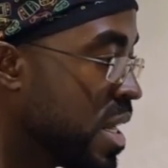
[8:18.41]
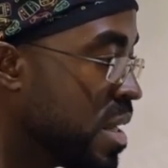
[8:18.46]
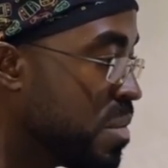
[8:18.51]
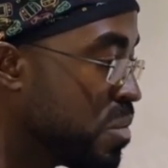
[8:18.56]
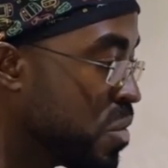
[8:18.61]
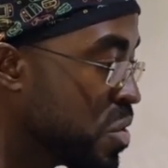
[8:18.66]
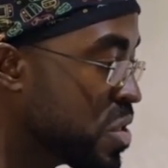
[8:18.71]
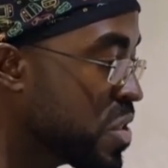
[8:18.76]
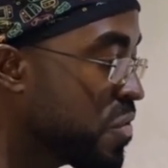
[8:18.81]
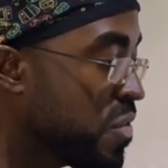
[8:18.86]

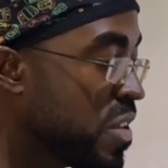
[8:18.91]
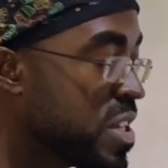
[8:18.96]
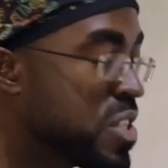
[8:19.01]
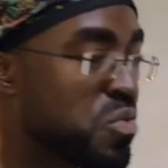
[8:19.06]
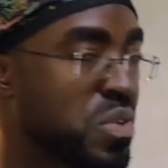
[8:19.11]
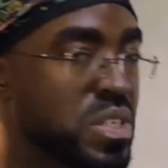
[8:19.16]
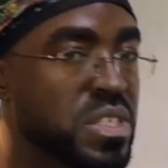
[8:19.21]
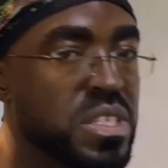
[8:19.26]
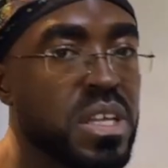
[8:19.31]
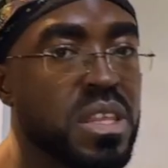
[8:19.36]
most
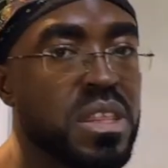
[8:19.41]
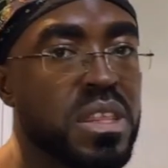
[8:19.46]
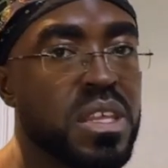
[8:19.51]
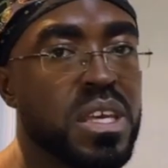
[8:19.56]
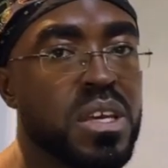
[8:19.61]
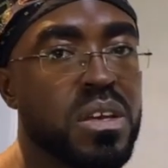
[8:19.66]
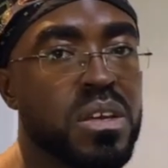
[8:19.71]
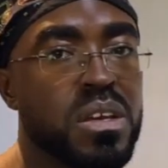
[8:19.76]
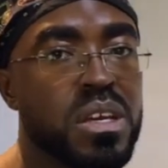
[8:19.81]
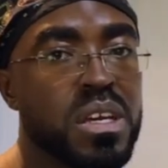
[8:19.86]
frustrating
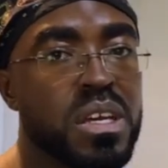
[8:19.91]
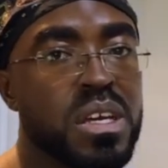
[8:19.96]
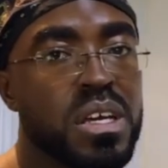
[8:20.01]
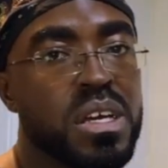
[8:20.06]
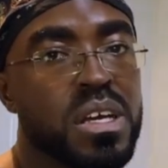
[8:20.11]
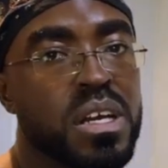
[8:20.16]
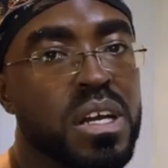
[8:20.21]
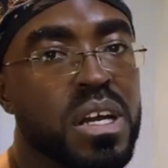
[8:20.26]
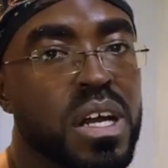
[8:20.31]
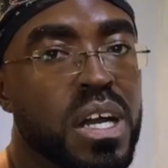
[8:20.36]
things
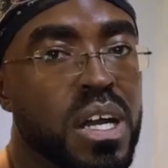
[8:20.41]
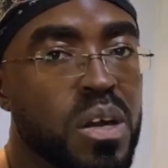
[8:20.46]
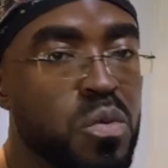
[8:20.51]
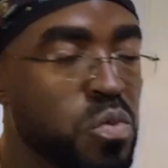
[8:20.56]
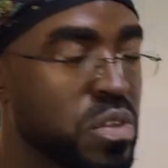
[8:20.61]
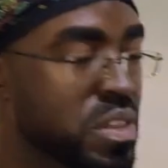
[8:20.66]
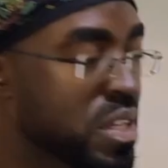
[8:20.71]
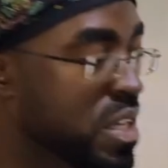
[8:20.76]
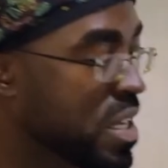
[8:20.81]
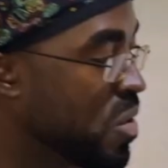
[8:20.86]

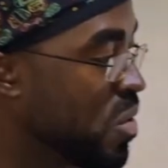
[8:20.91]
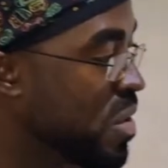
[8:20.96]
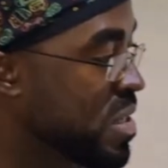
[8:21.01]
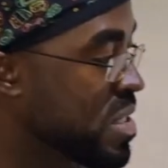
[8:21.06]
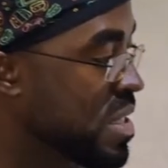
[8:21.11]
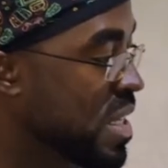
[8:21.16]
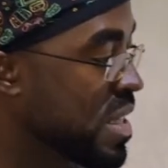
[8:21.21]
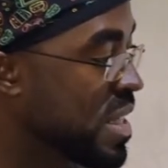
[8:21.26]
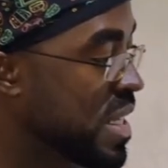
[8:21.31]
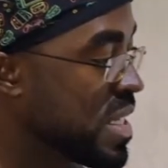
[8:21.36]
with keloids is
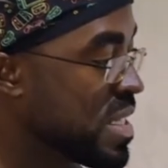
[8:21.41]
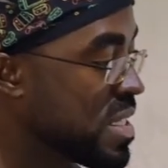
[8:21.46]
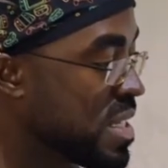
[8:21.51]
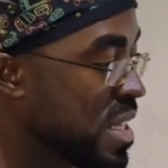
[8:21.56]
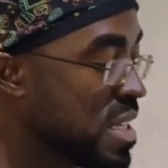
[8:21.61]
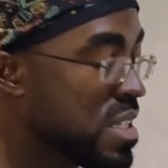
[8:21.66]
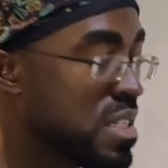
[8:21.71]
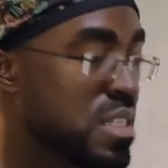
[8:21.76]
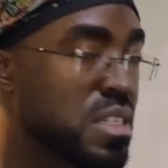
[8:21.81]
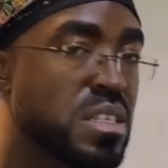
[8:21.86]
that they
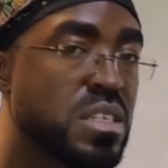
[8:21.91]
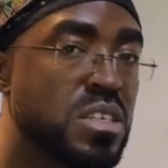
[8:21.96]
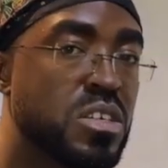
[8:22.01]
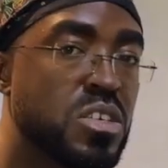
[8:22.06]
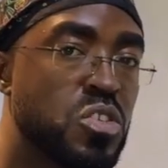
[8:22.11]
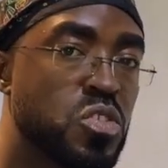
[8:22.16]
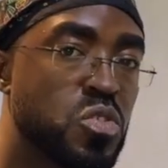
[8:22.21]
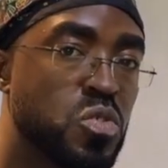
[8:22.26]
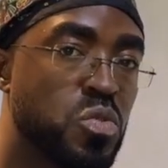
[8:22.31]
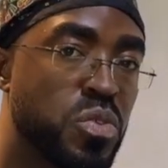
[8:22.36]
tend
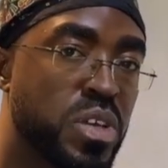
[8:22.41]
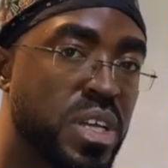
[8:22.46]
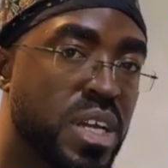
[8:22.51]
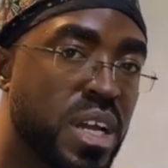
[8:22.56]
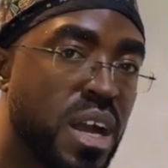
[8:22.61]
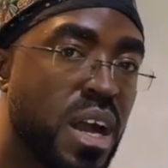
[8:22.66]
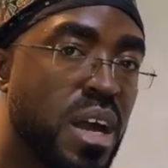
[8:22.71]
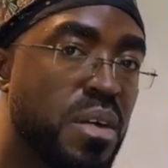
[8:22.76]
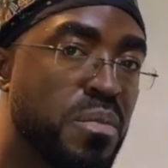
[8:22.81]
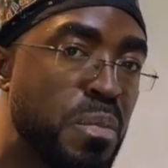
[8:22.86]
to
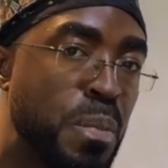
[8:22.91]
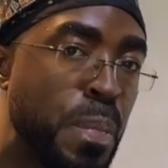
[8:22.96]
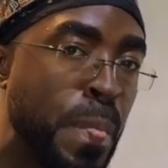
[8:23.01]
recur.